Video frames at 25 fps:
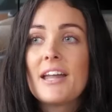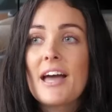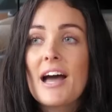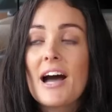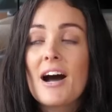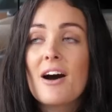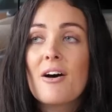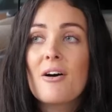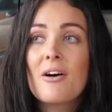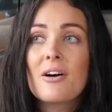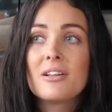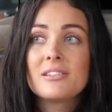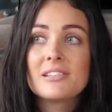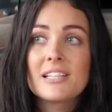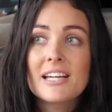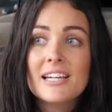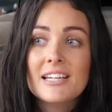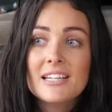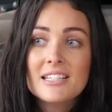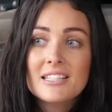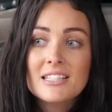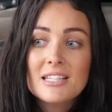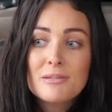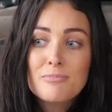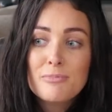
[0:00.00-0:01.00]
Now,
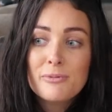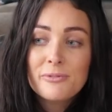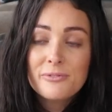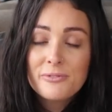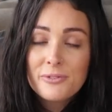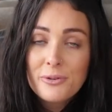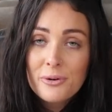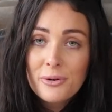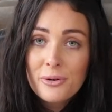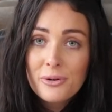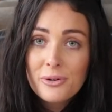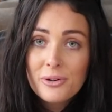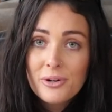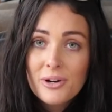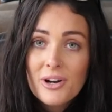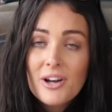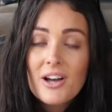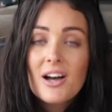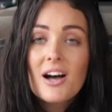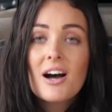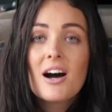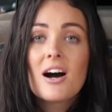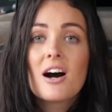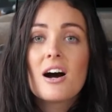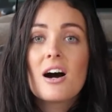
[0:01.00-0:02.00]
like I said before,
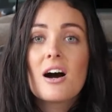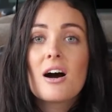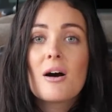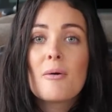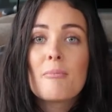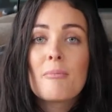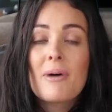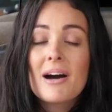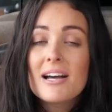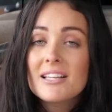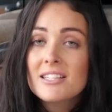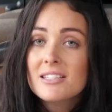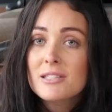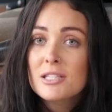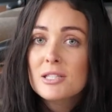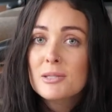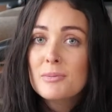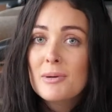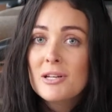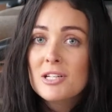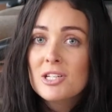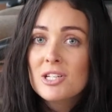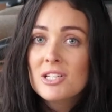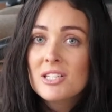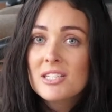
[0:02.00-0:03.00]
my
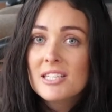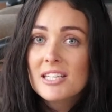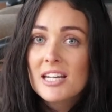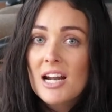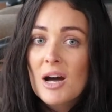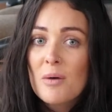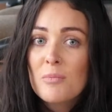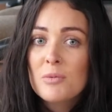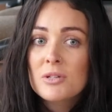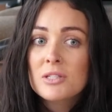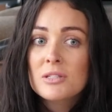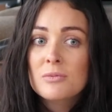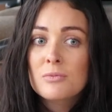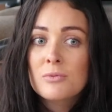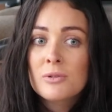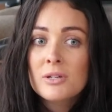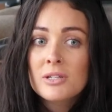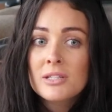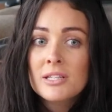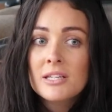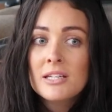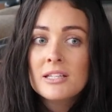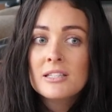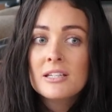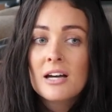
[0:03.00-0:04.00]
suspension setup was
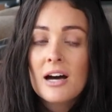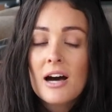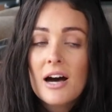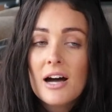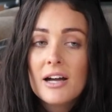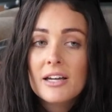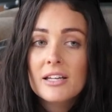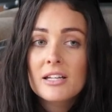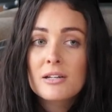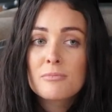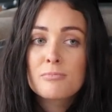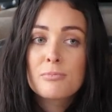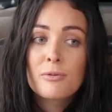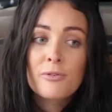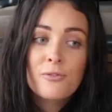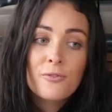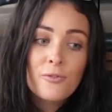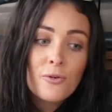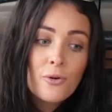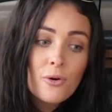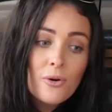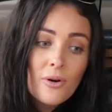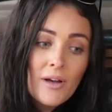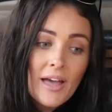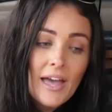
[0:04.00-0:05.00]
really targeted
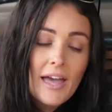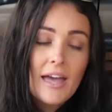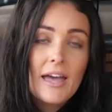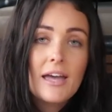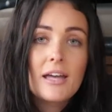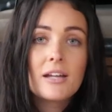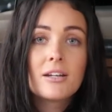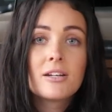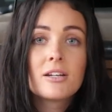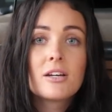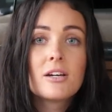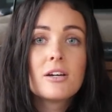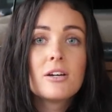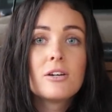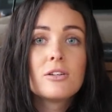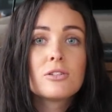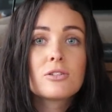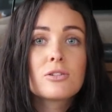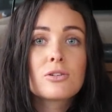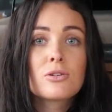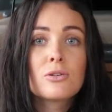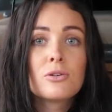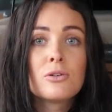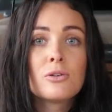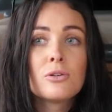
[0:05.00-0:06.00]
beforehand
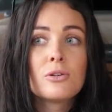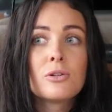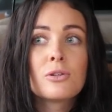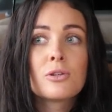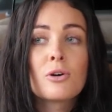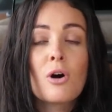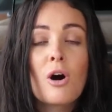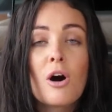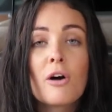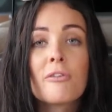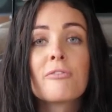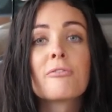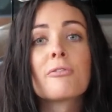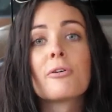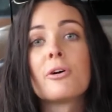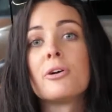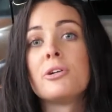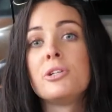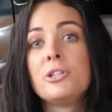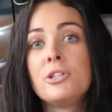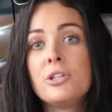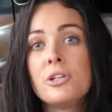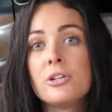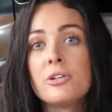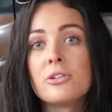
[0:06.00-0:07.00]
to the
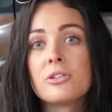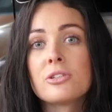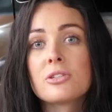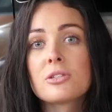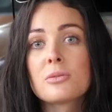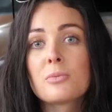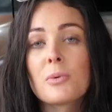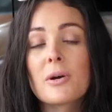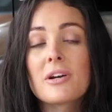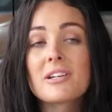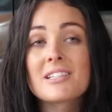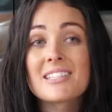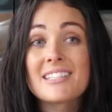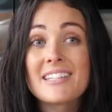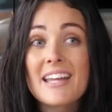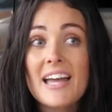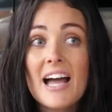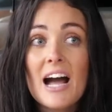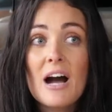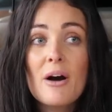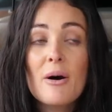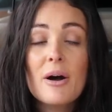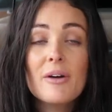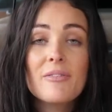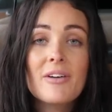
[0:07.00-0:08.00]
off-road use, whereas
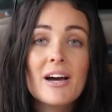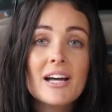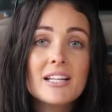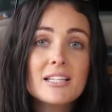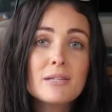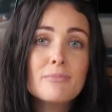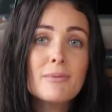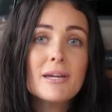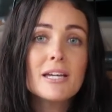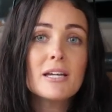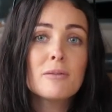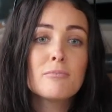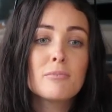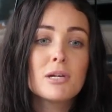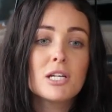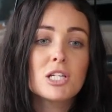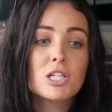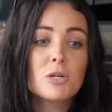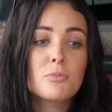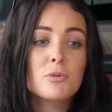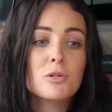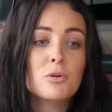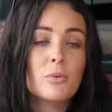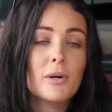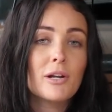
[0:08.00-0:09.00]
now I've had to make a
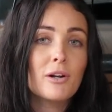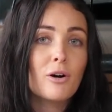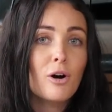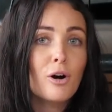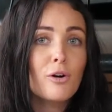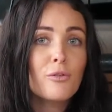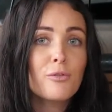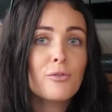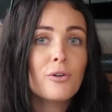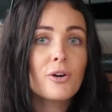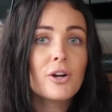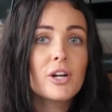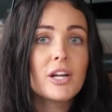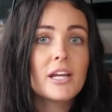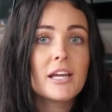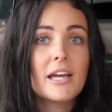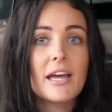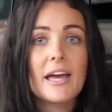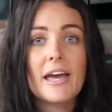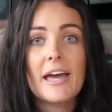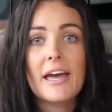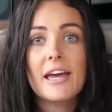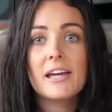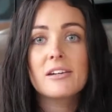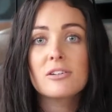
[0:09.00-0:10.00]
mixture between off-roading
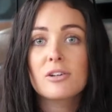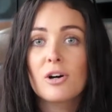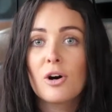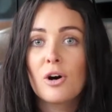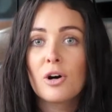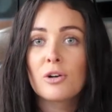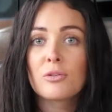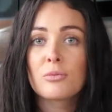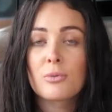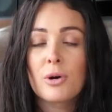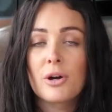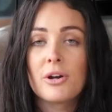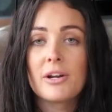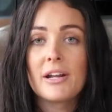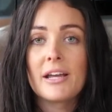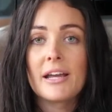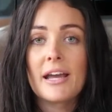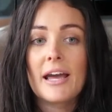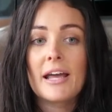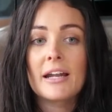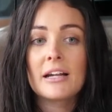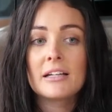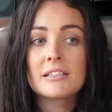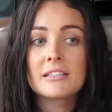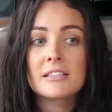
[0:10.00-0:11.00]
and on-roading,
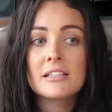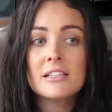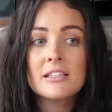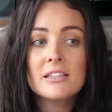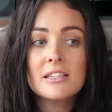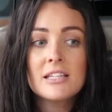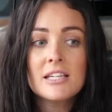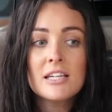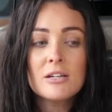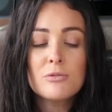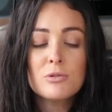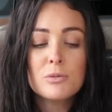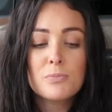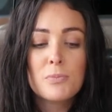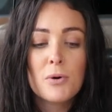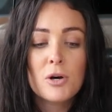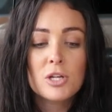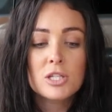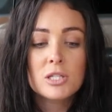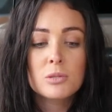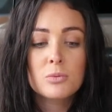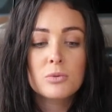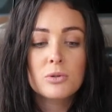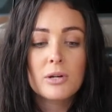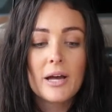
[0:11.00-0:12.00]
and I didn't think it was
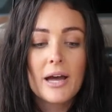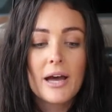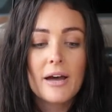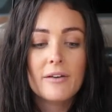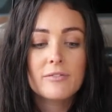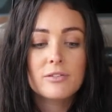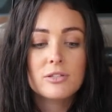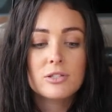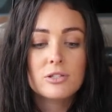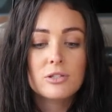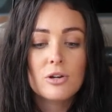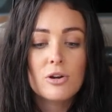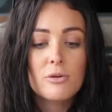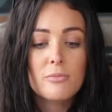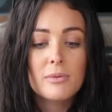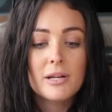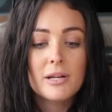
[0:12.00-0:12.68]
possible to have so